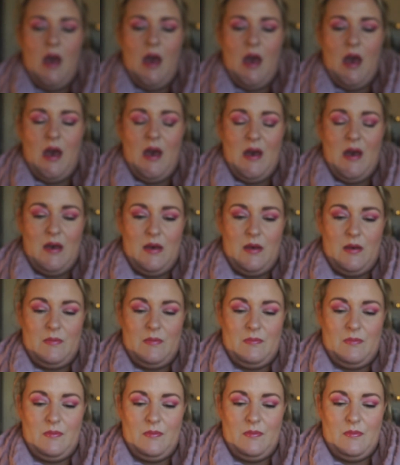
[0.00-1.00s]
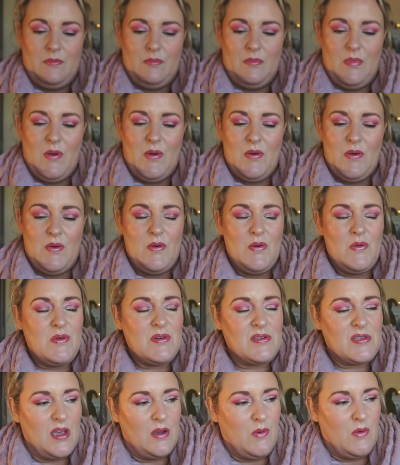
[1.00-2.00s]
Who
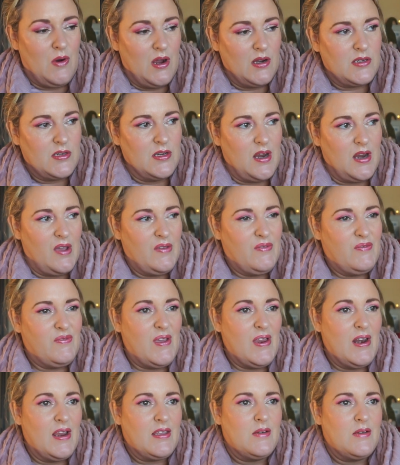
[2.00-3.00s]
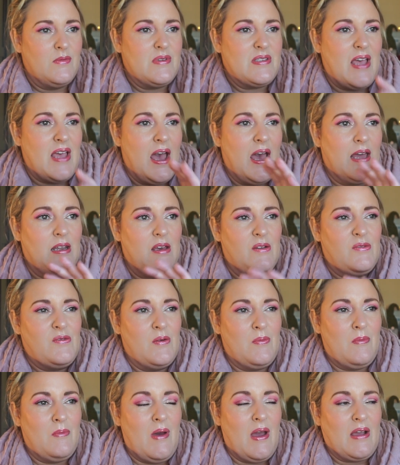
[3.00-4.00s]
was I watching? I feel like it was Anna
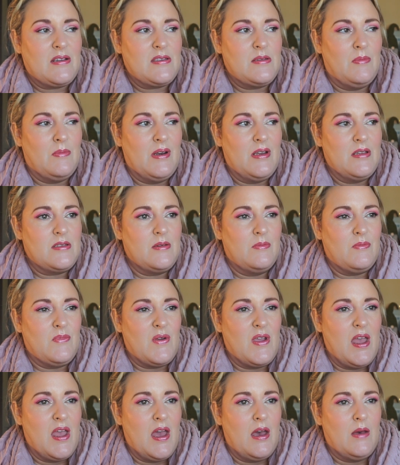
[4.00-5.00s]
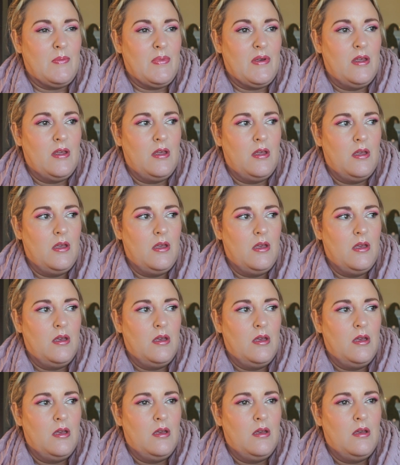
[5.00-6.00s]
from Maximalism Rehab.
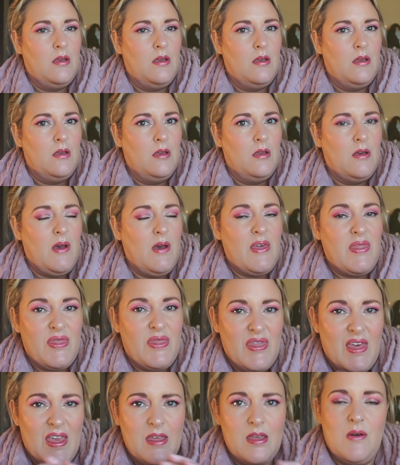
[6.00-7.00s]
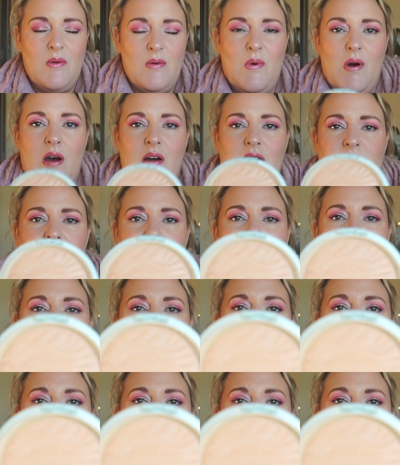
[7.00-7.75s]
I think it was.